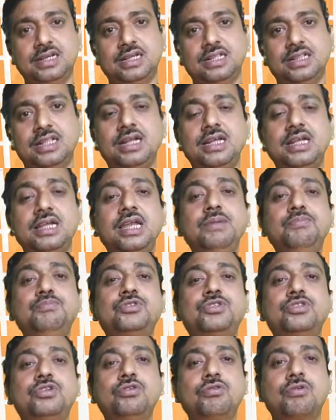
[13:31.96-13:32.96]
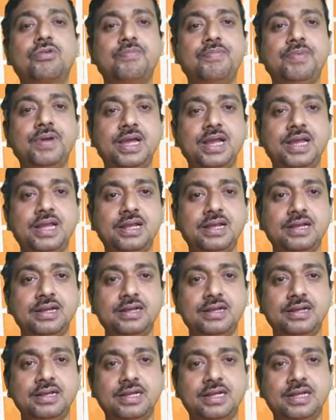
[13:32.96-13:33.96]
that lips look pale,
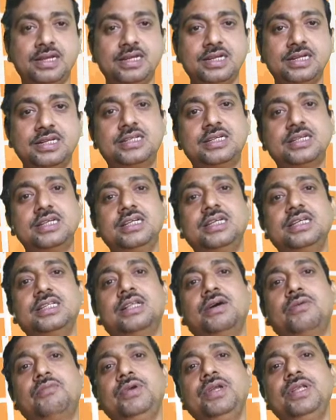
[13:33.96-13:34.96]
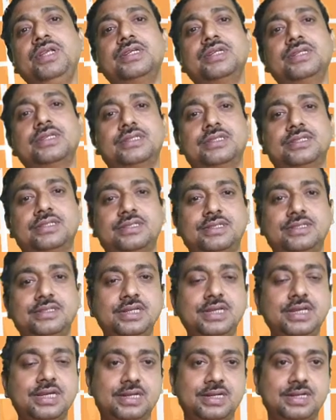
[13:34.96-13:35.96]
dreading the winter's
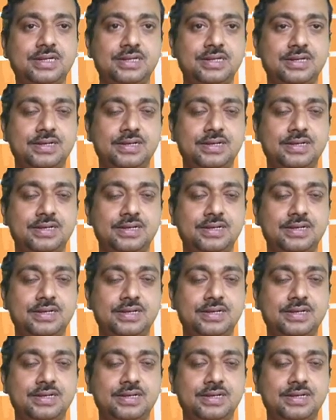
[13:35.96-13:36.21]
near.